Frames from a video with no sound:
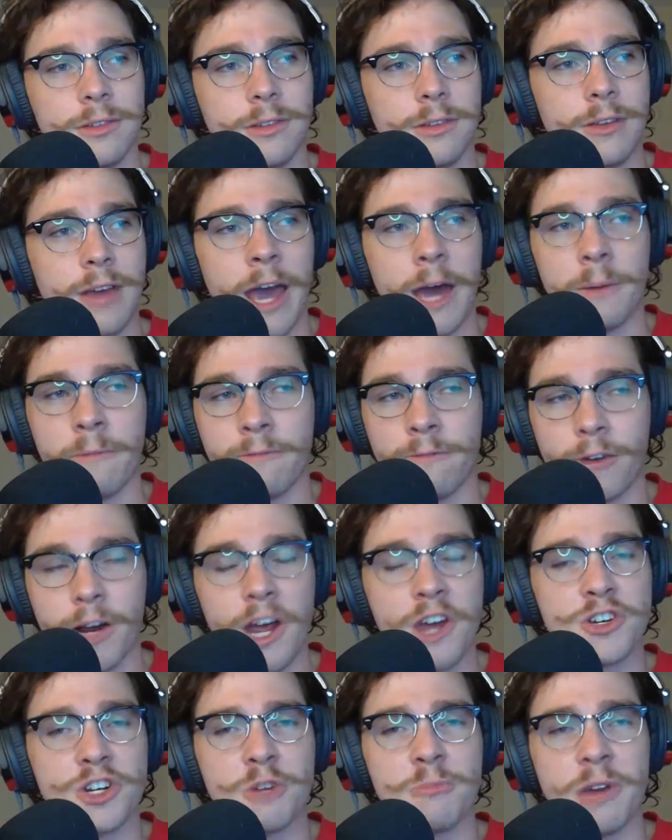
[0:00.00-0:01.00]
Adam
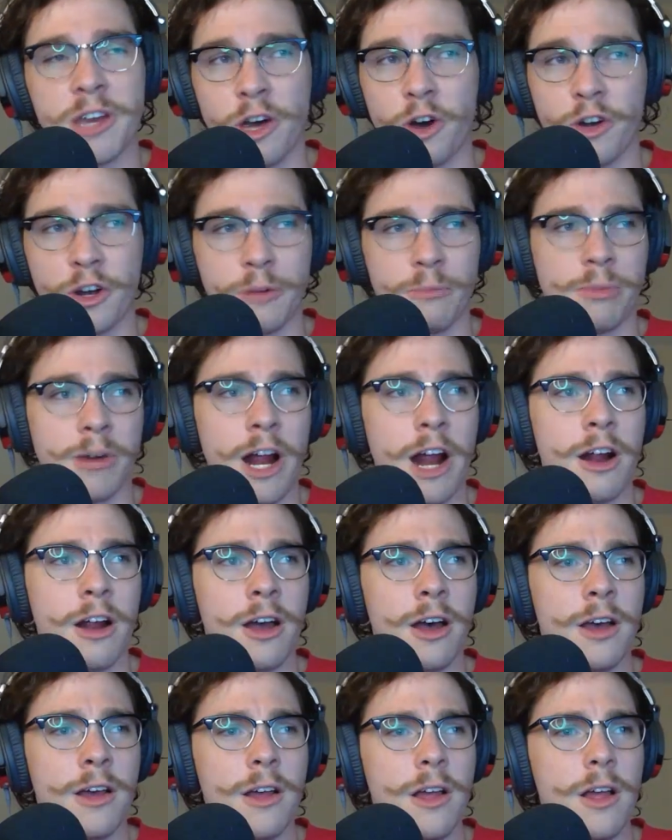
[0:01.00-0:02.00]
Frazier, Miguel
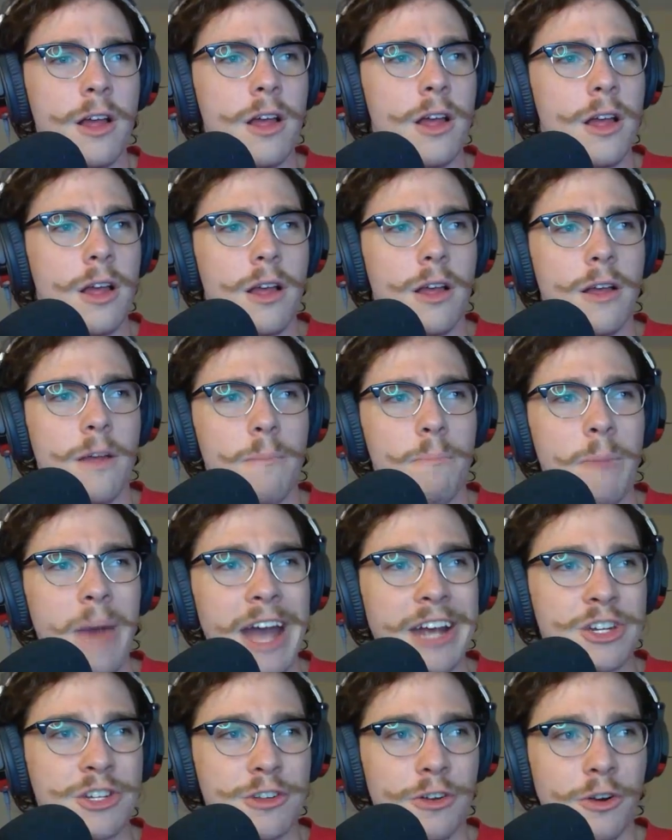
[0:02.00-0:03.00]
Cabrera,
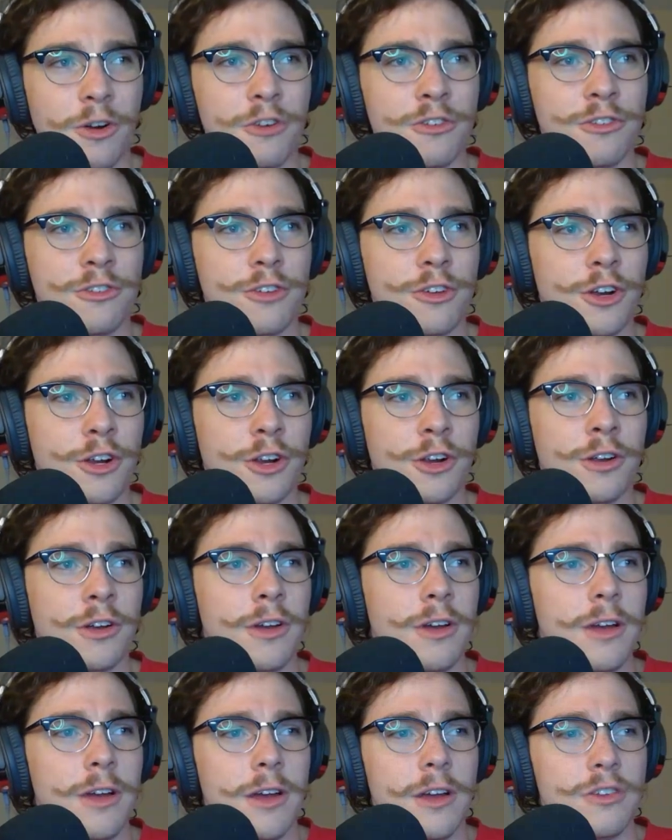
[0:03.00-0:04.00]
Max Scherzer,
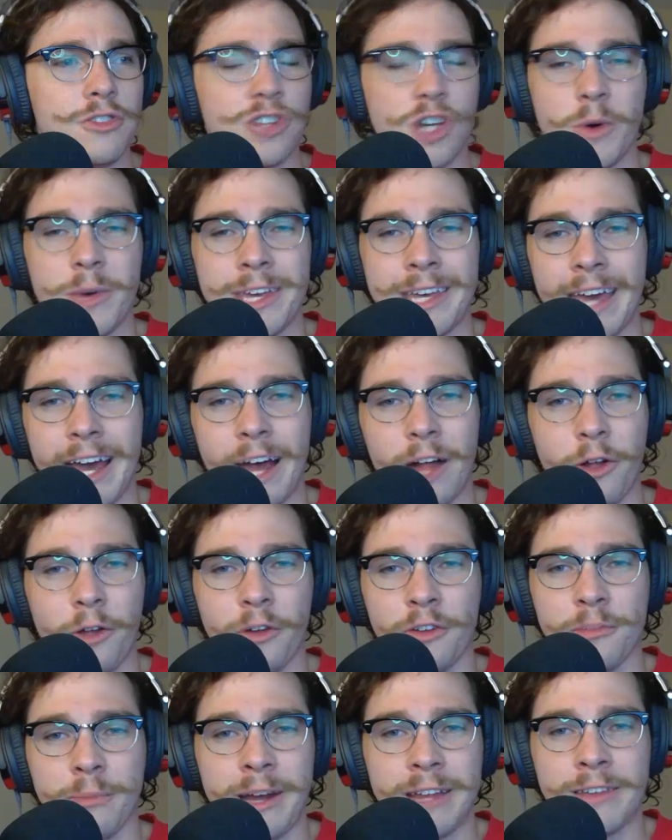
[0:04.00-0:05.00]
Joey Gallo.
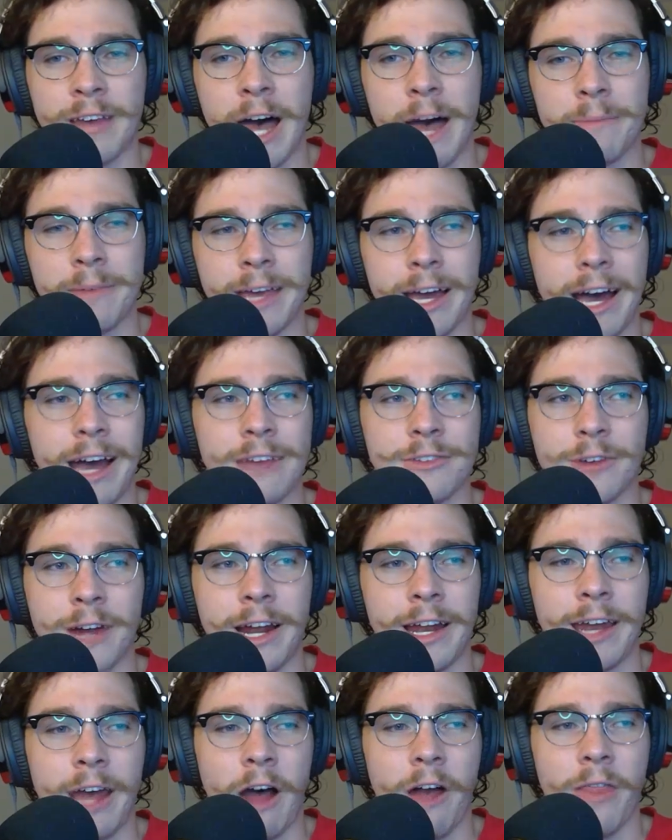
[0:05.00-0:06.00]
Those are my top guys
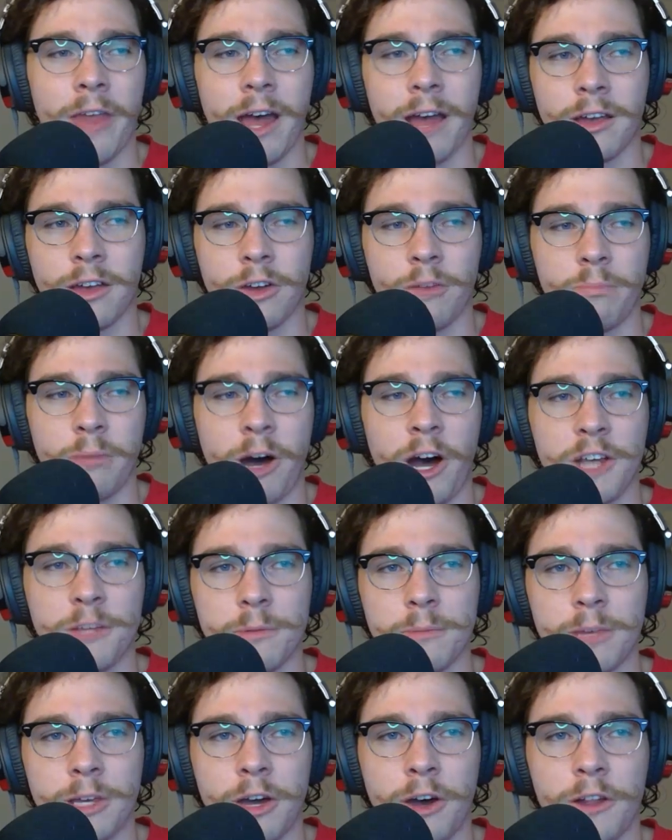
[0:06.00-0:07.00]
right now that could
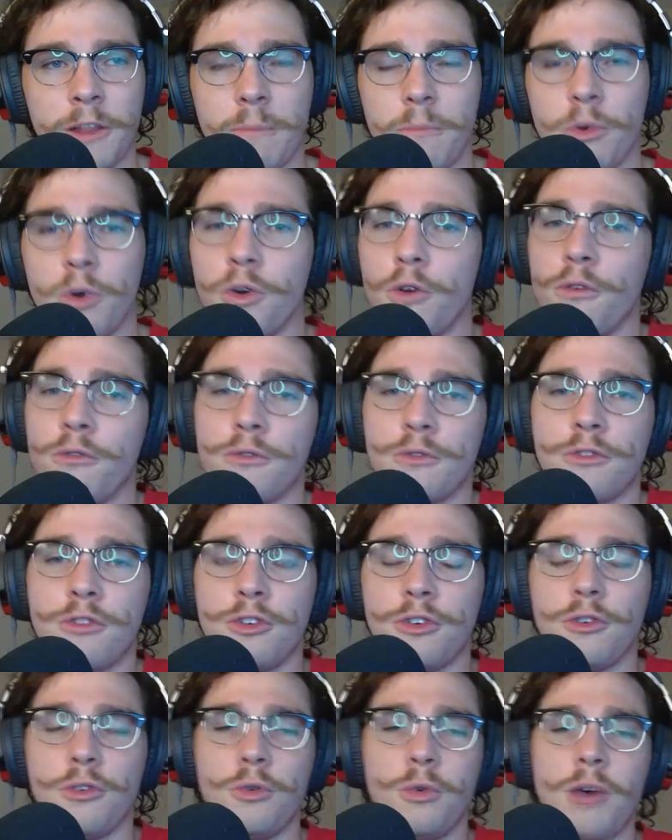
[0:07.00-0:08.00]
possibly be on the move
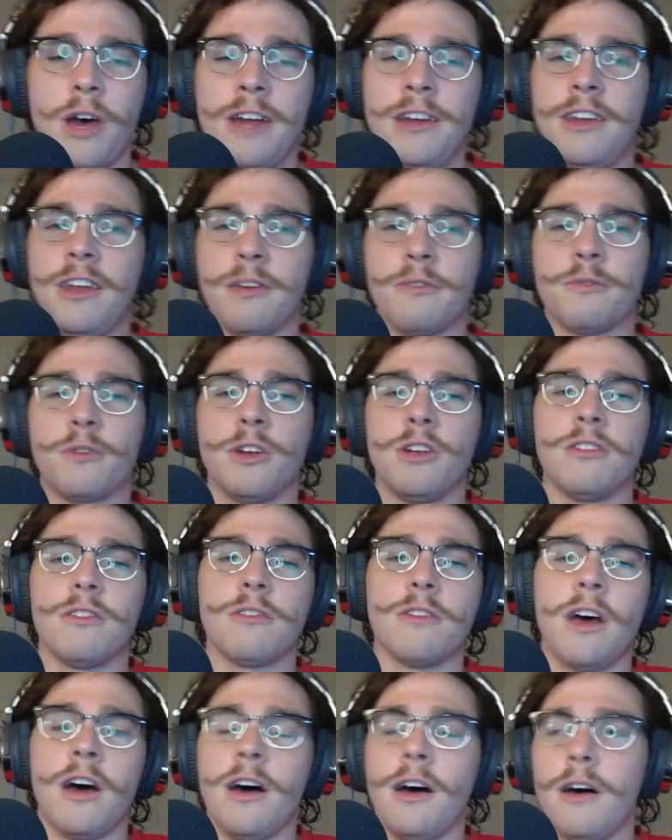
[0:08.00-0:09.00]
to a different
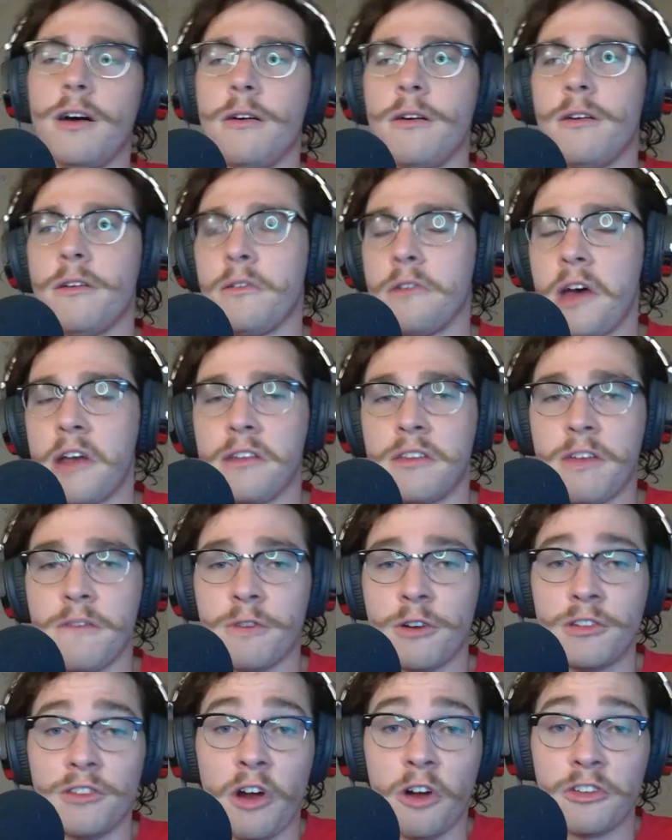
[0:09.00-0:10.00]
our
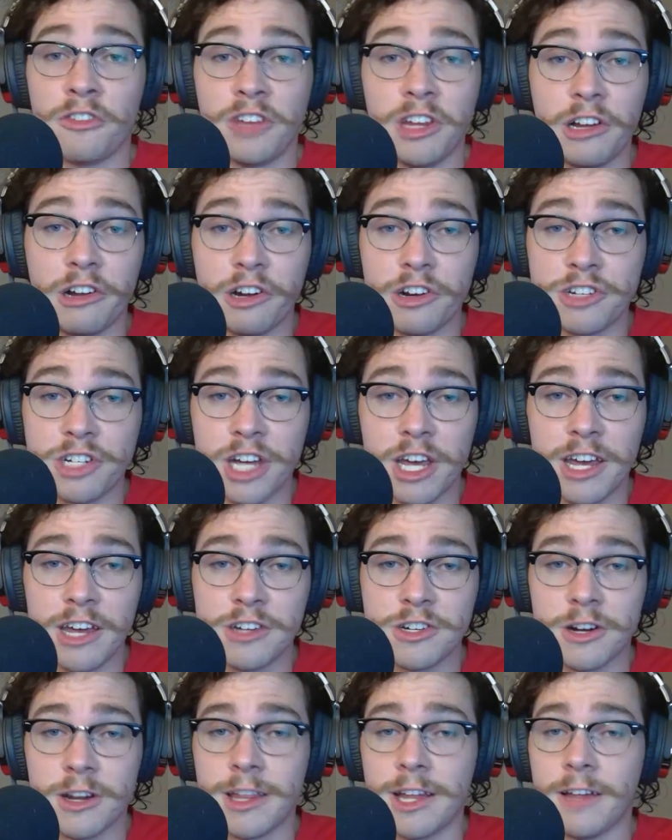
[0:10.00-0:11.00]
senior year change
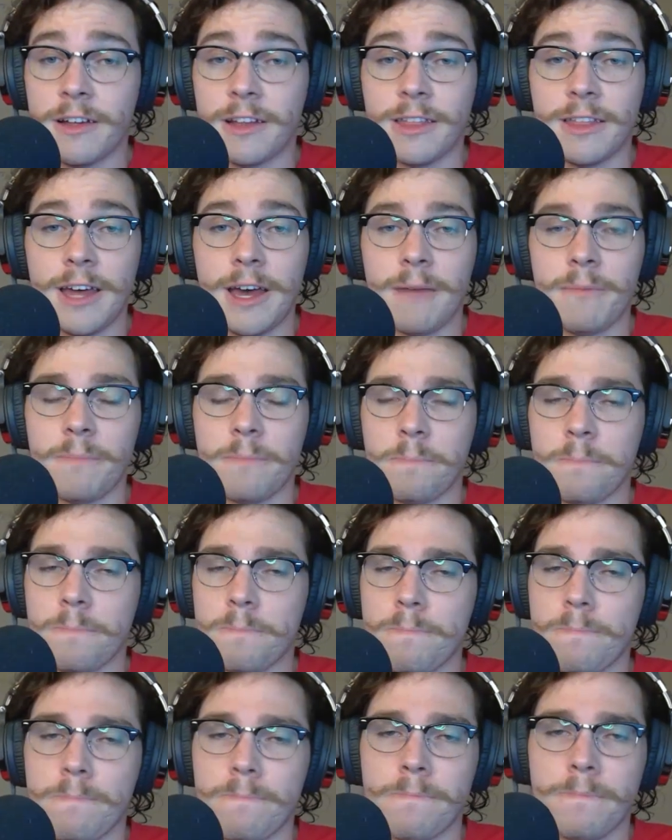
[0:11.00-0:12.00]
or anything like that.
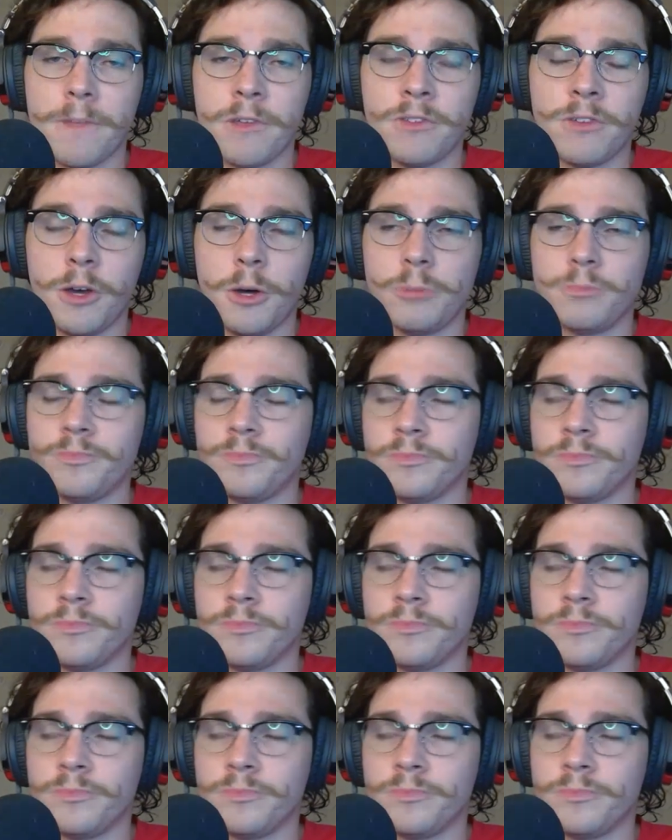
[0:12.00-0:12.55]
So